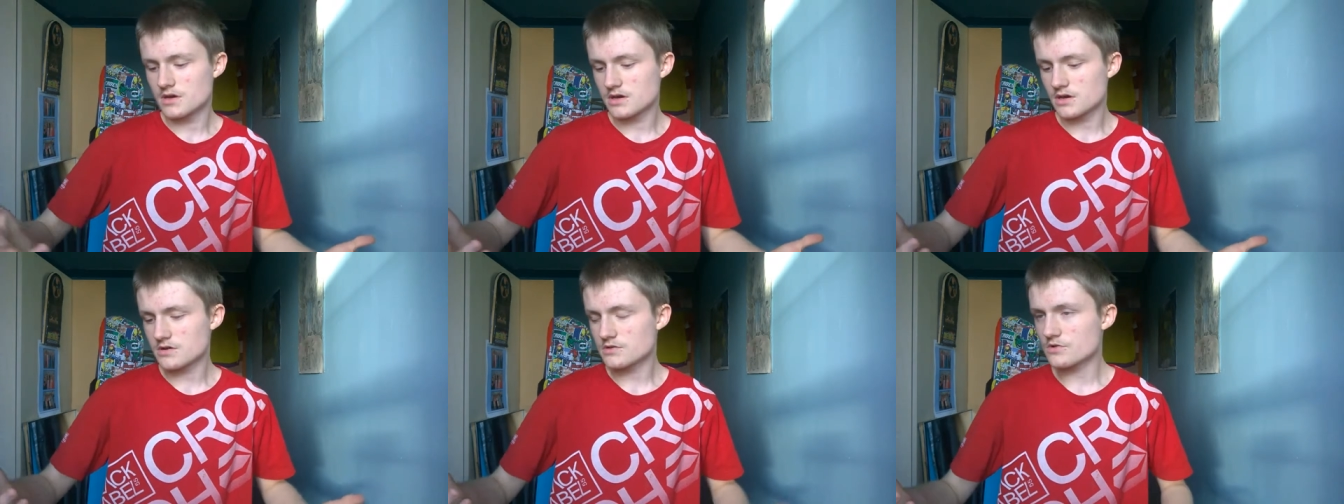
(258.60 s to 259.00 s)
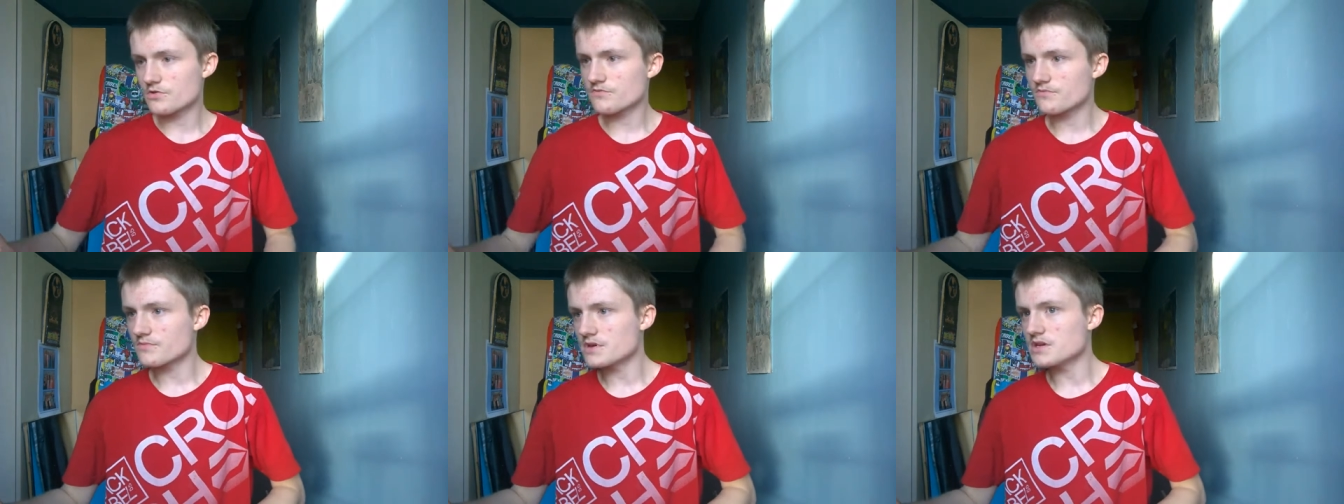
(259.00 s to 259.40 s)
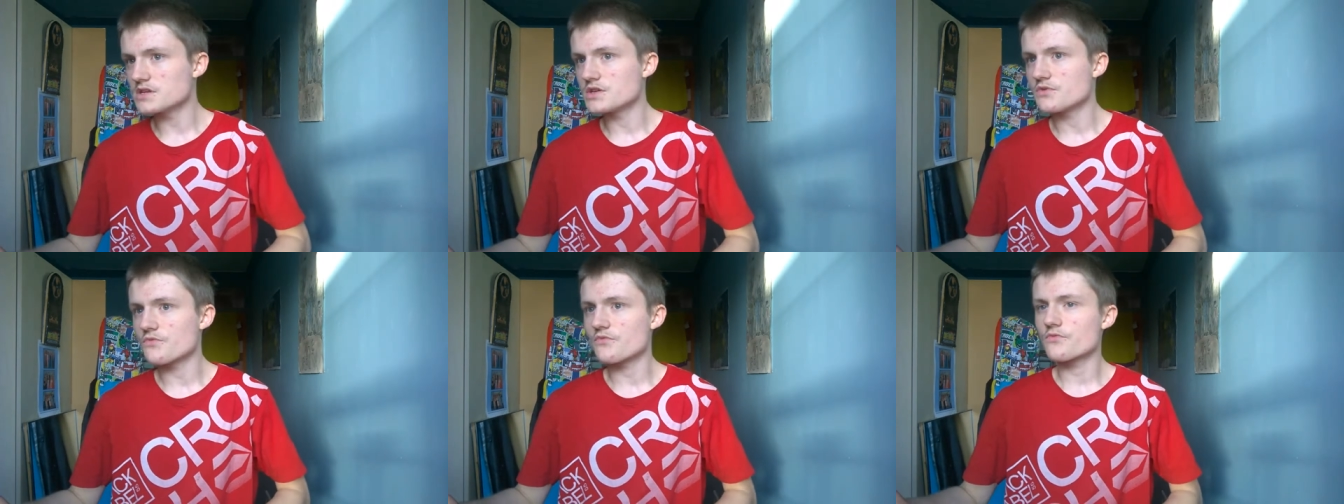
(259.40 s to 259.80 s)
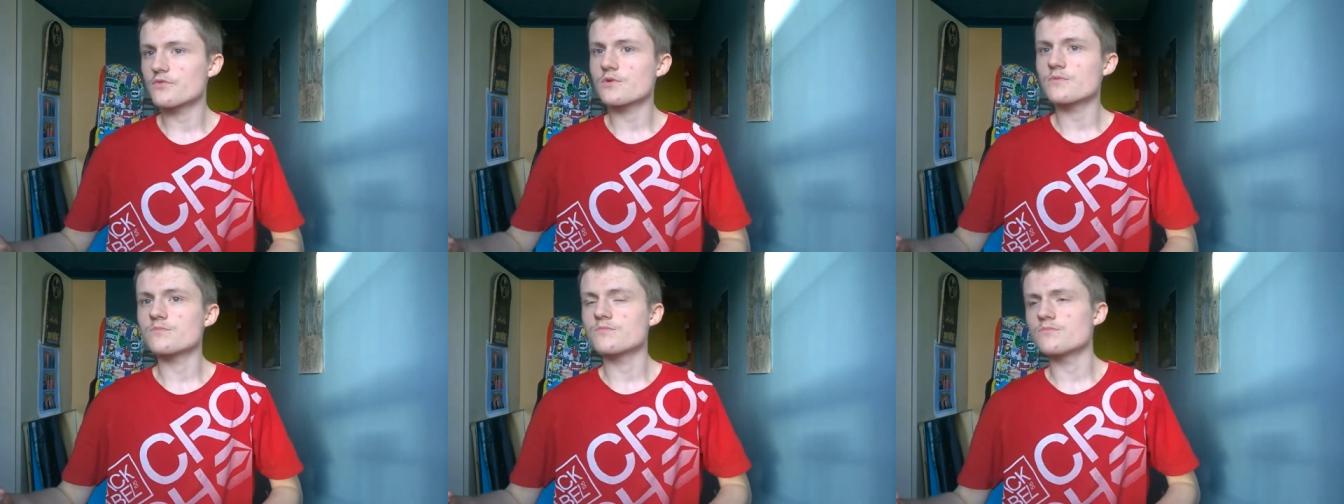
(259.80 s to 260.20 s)
and I've made it
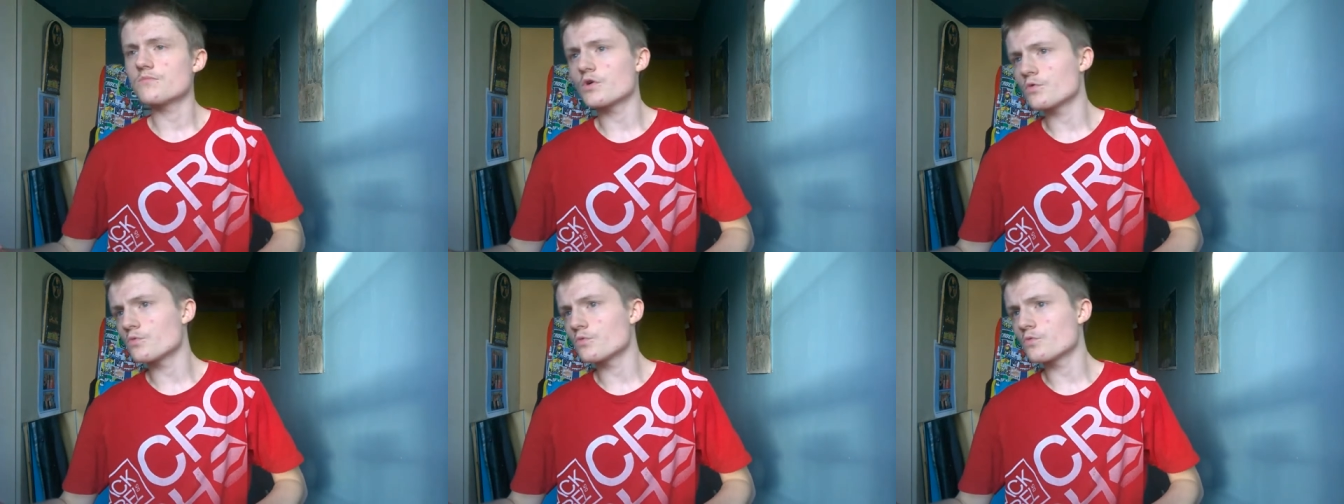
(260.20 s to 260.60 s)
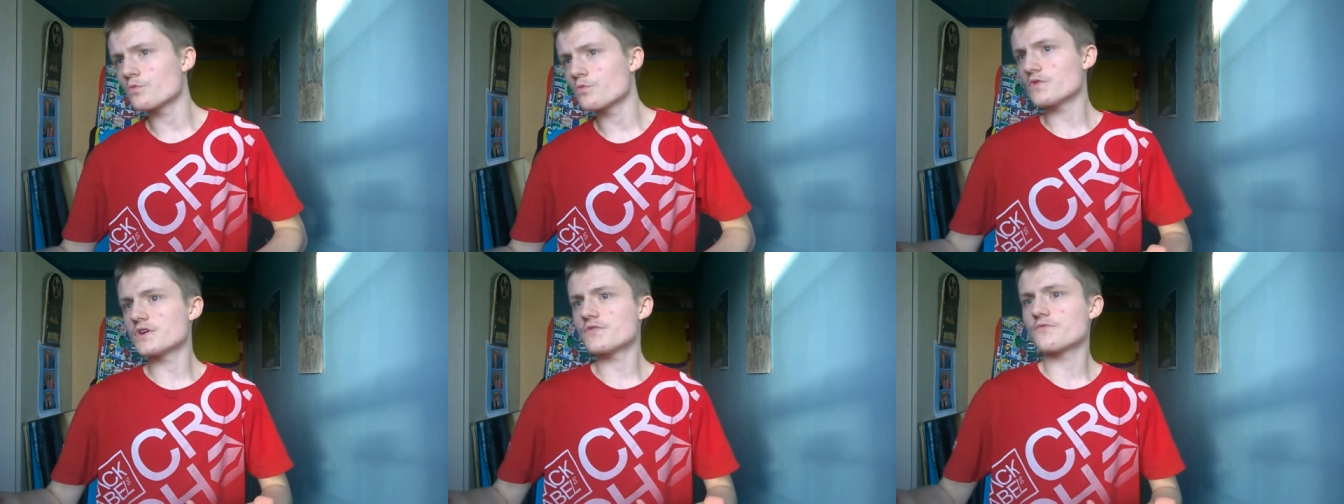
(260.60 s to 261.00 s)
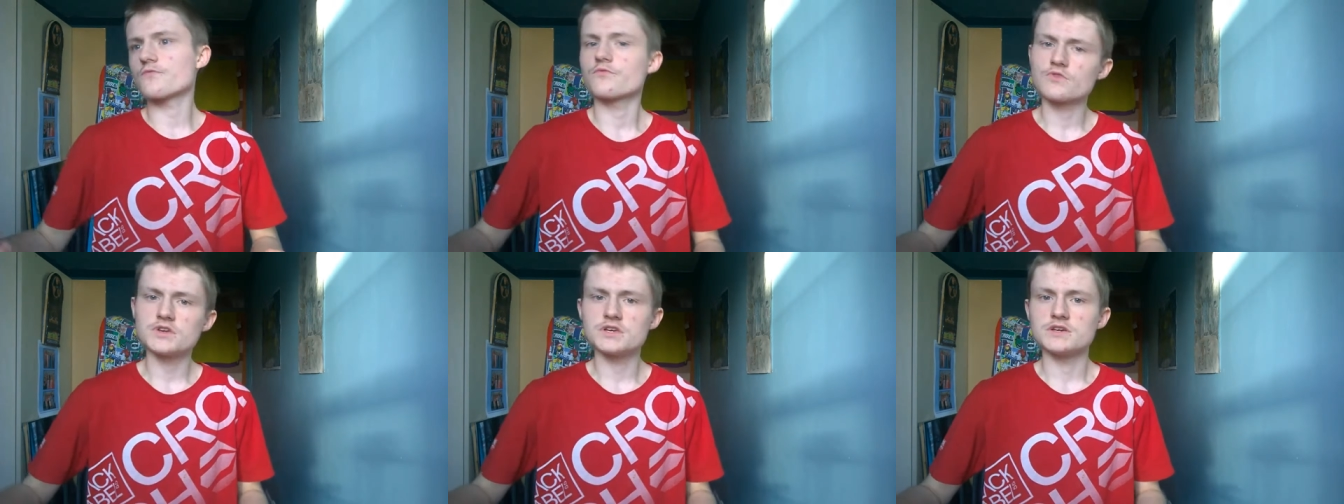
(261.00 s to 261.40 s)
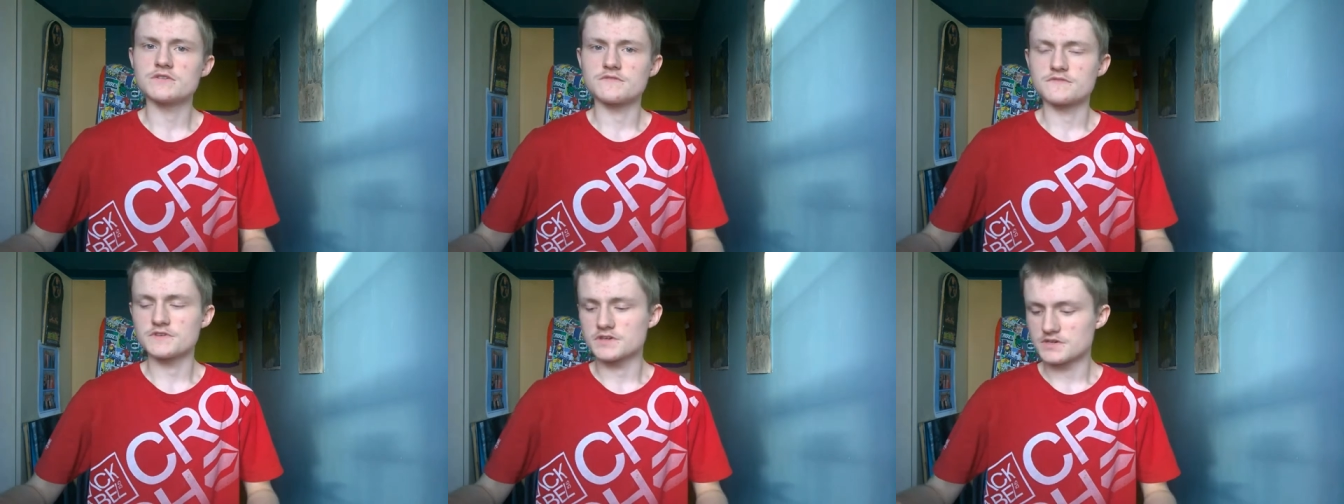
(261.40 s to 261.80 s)
from Modern Warfare 3, I
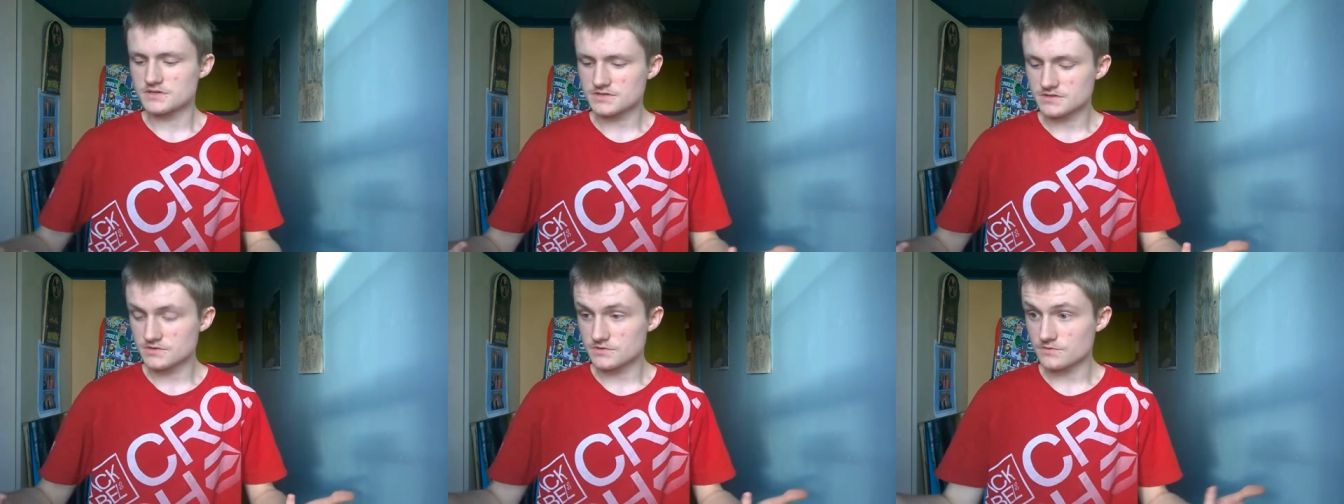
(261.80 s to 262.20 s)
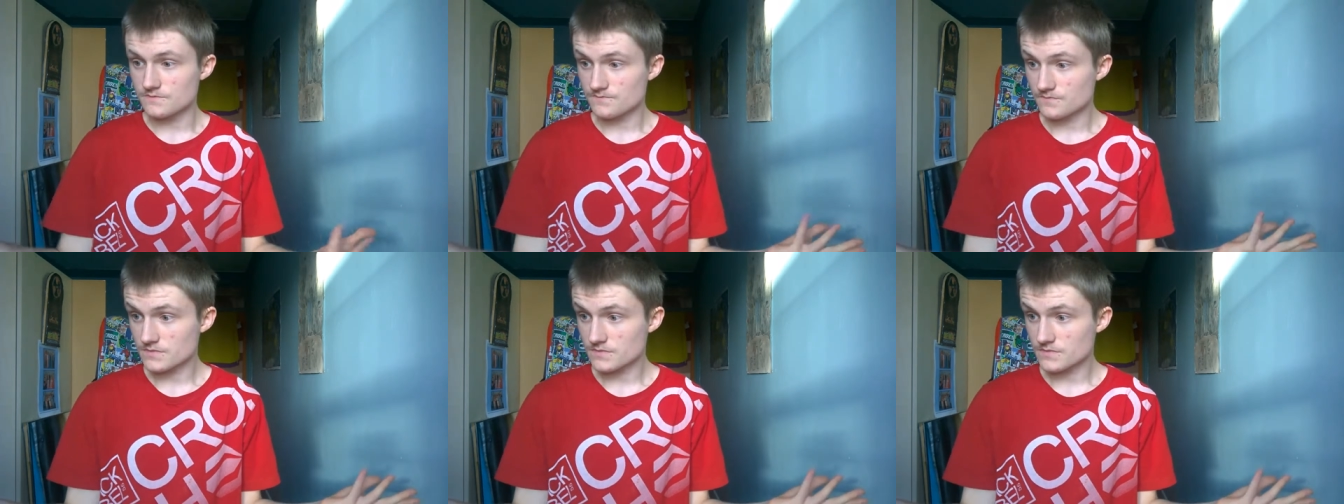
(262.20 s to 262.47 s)
think, so